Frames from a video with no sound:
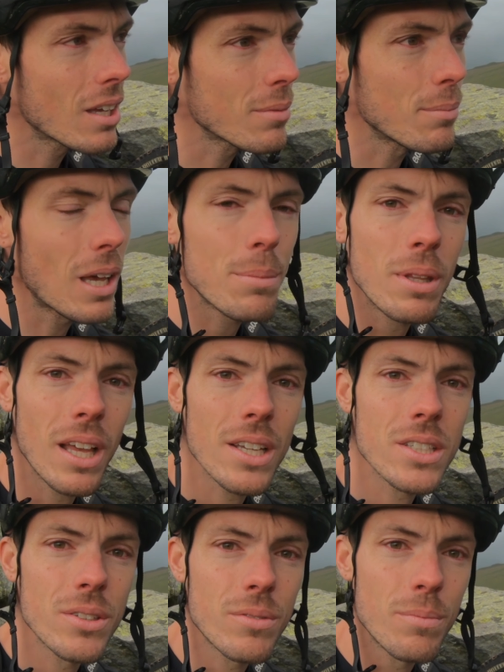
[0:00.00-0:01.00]
maybe
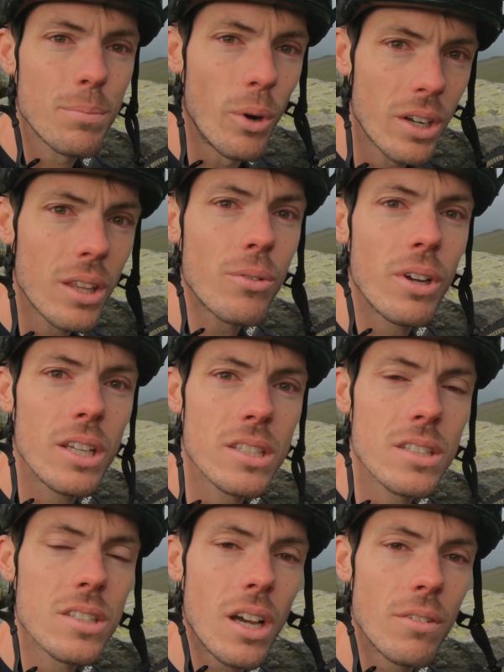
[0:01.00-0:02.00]
that's one of the
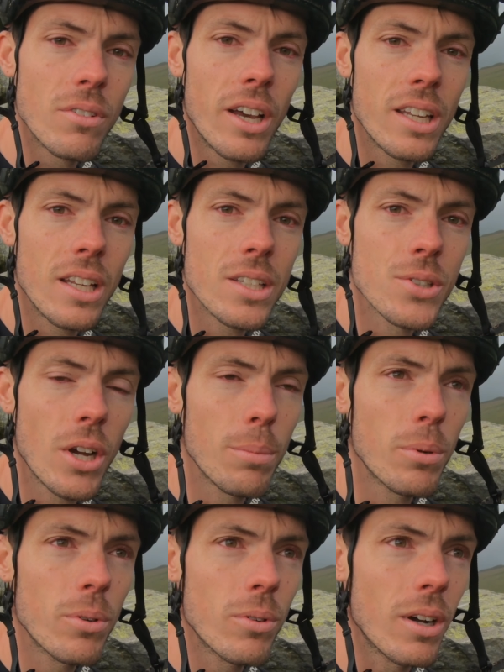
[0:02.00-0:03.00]
reasons that I've not had any
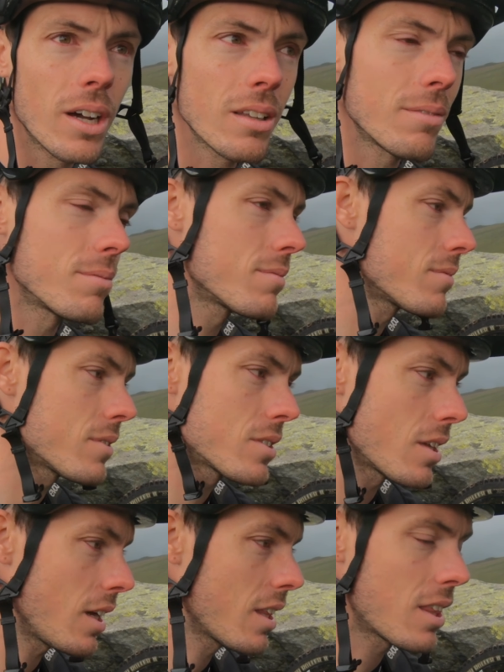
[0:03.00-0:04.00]
trouble. I
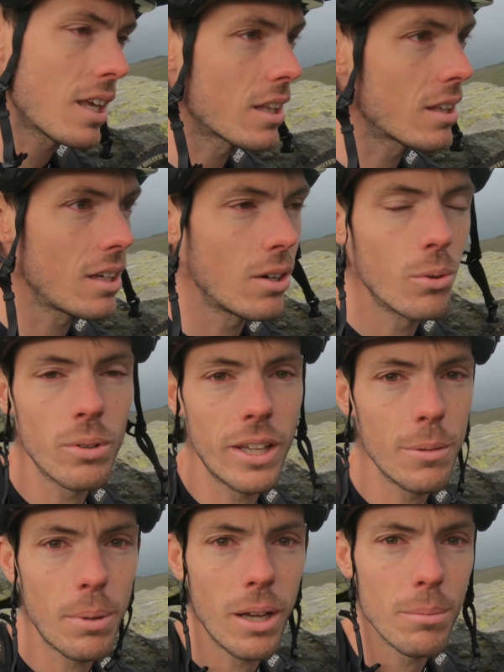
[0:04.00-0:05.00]
think that all
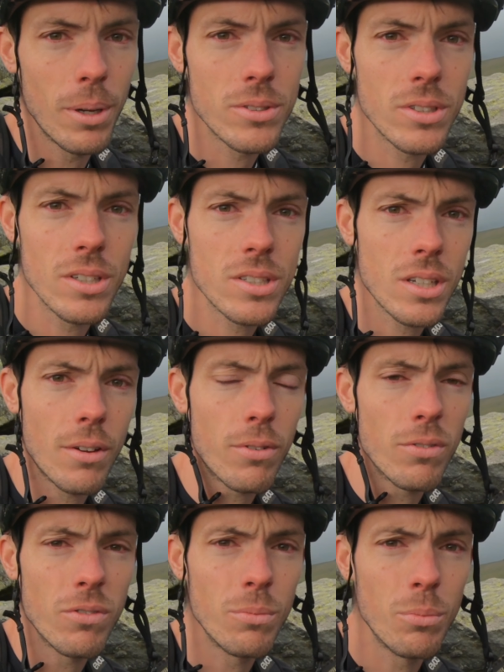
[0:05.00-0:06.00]
e-bike motors suffer
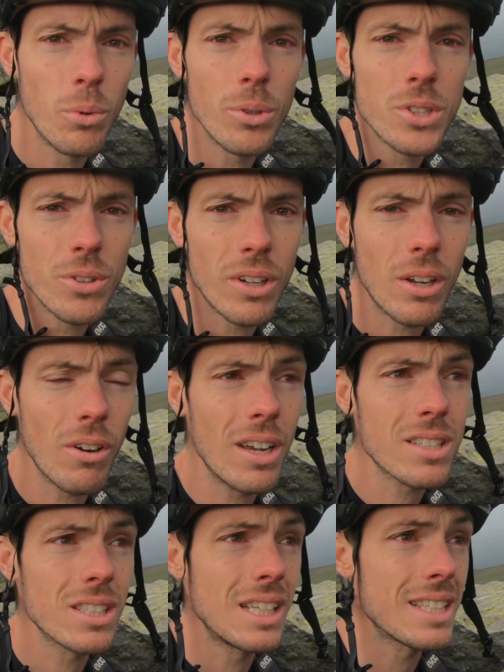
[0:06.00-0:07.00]
from water
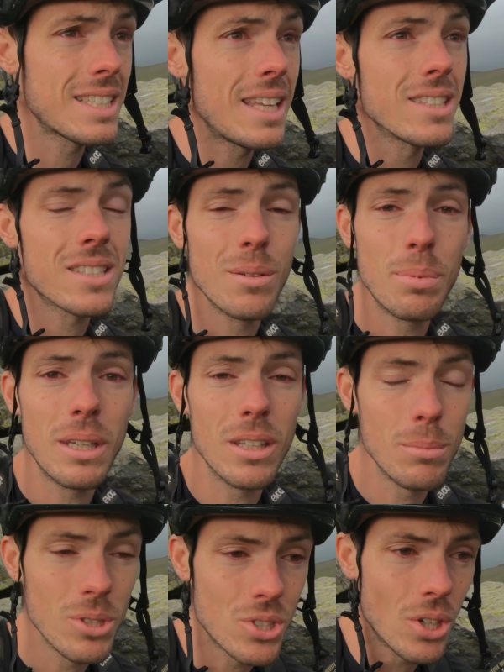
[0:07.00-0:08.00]
ingress, and that tends to be the
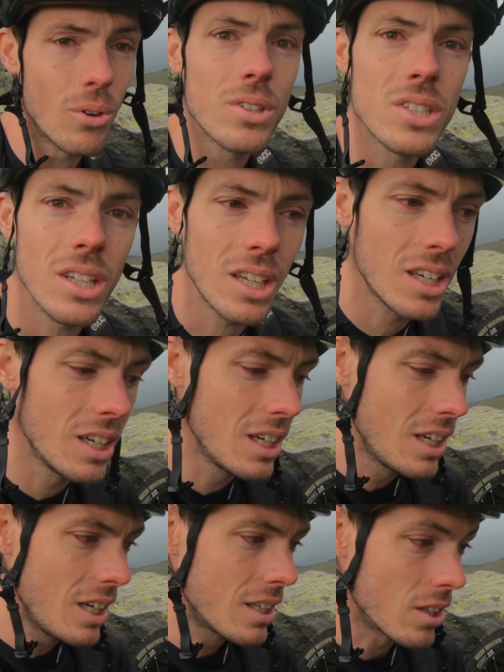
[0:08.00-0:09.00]

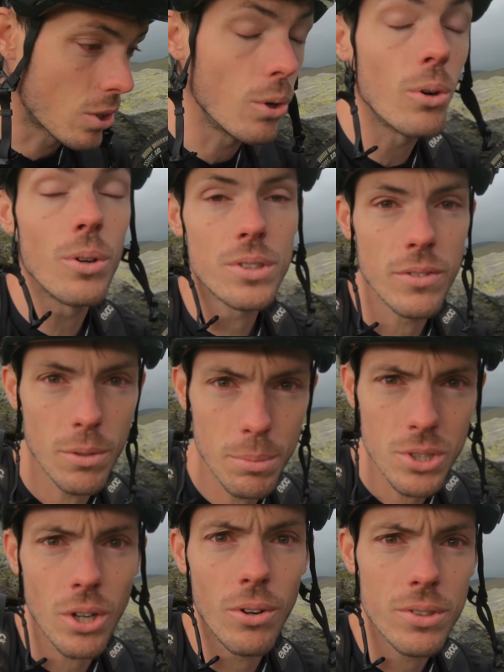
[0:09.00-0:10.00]
cause of the
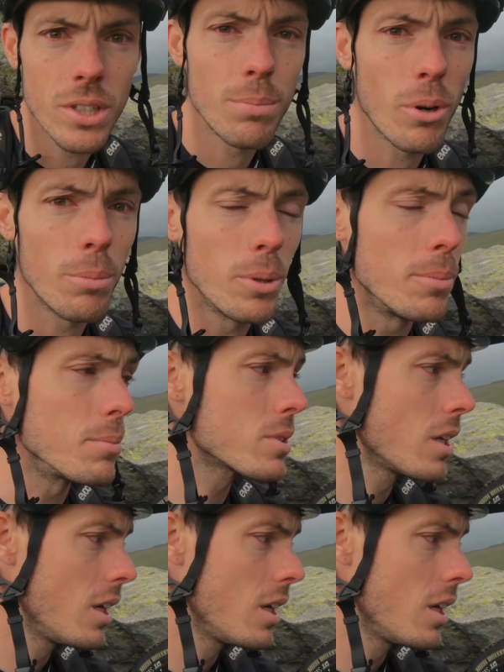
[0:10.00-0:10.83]
majority of problems.